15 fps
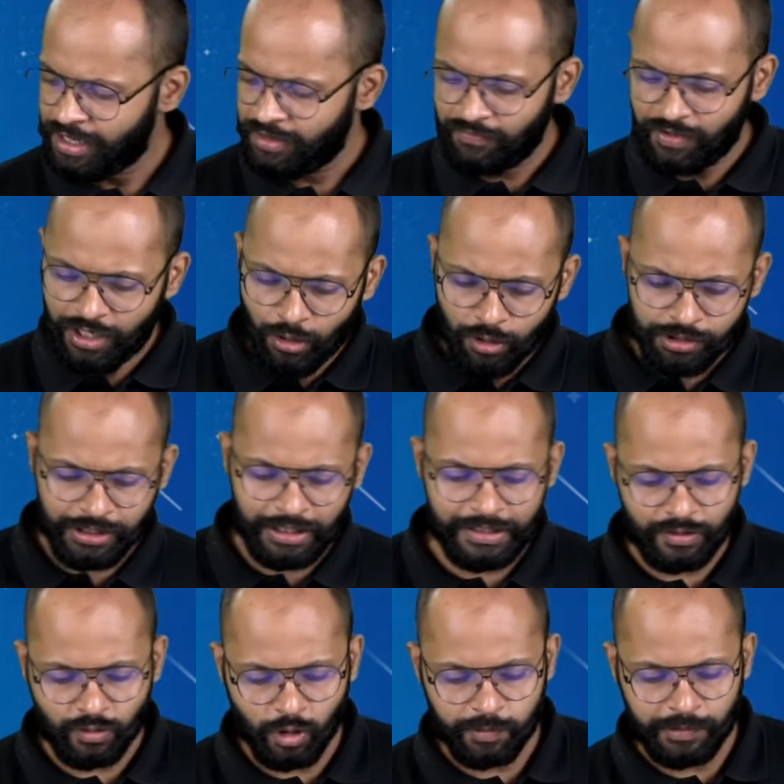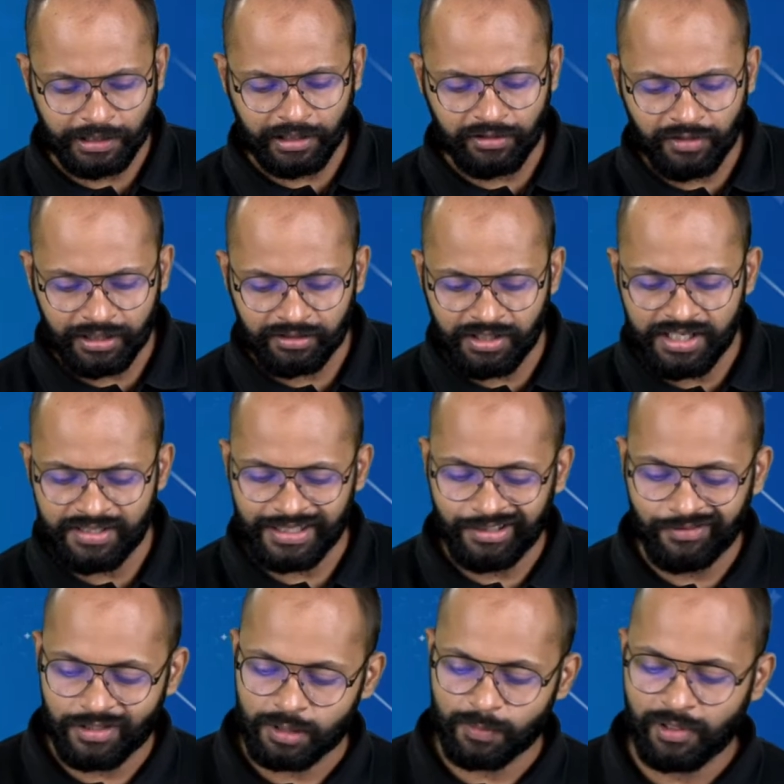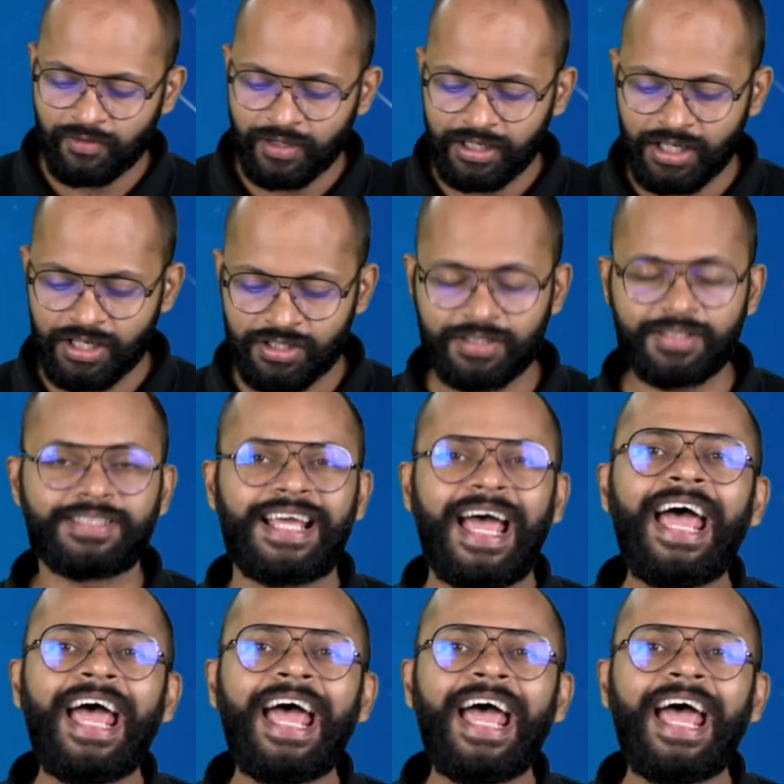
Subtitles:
We use telescopes that can detect these invisible radiations,